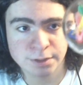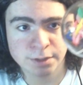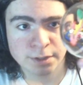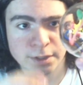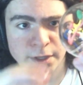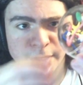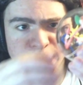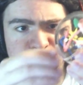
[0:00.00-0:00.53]

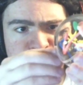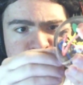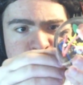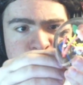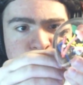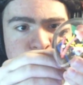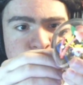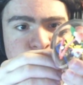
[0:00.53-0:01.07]
And then I
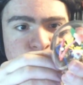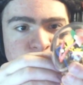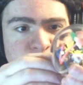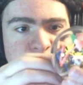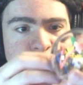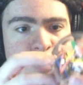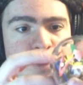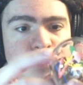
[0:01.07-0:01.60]
think the
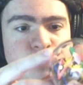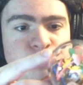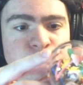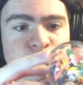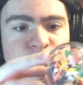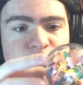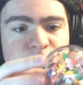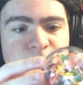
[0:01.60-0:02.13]
ring... Oh, the
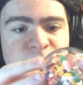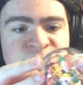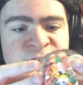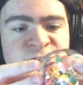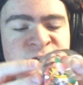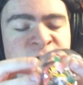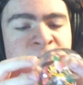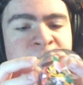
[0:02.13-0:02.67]
ring is to
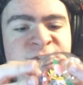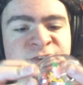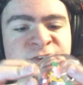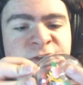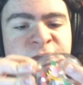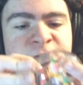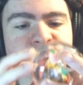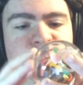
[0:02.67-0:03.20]
tie it
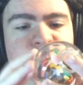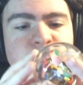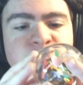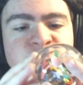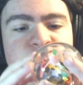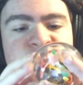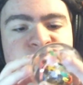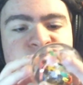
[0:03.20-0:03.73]
together
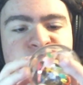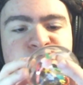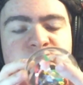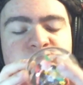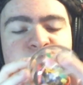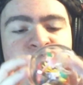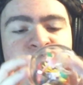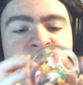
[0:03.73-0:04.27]
so it doesn't
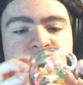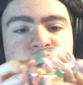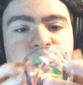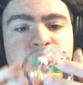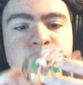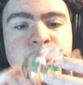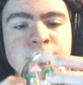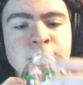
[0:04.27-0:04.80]
fall apart.
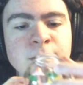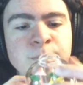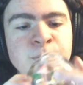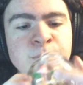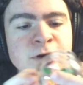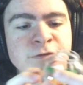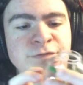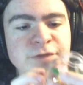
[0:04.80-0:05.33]

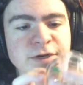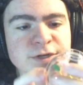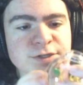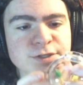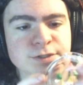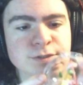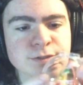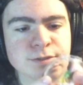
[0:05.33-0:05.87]

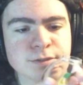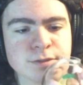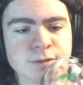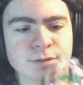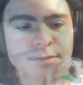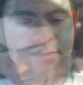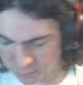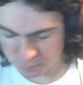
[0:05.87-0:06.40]
Perfect.
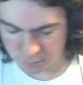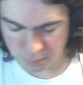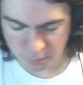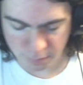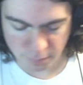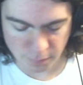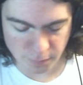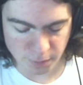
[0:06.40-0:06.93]

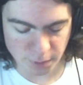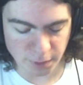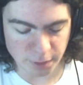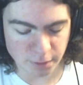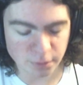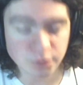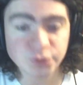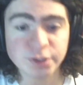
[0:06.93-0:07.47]
Yeah,
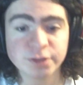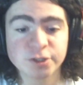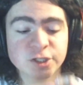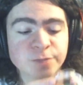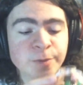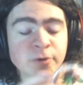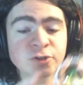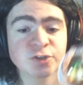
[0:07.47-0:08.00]
it looks like there's
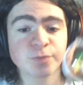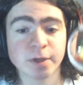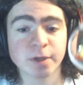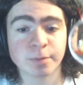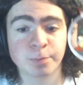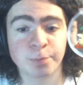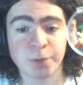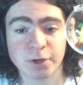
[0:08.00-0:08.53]
supposed to be a
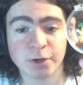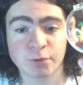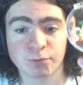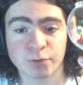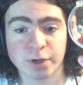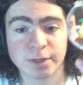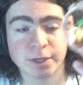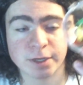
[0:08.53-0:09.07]
big
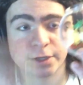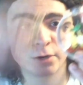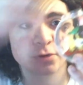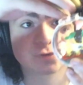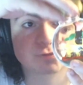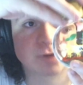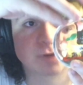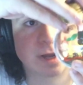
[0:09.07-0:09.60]
ring that
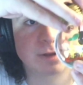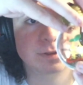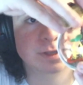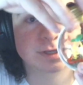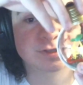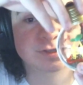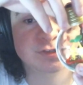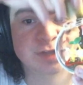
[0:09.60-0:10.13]
goes around
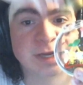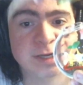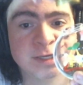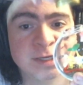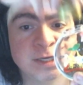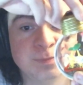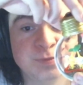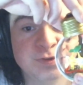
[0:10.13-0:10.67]
this that
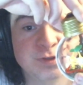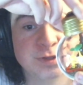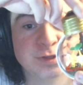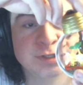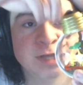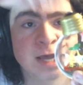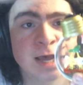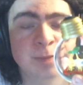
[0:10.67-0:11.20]
keeps the
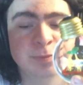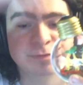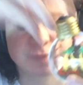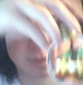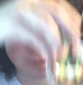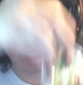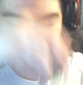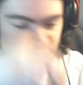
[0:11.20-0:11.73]
top of
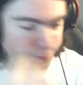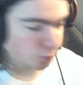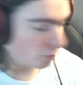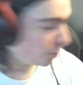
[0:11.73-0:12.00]
the light bulb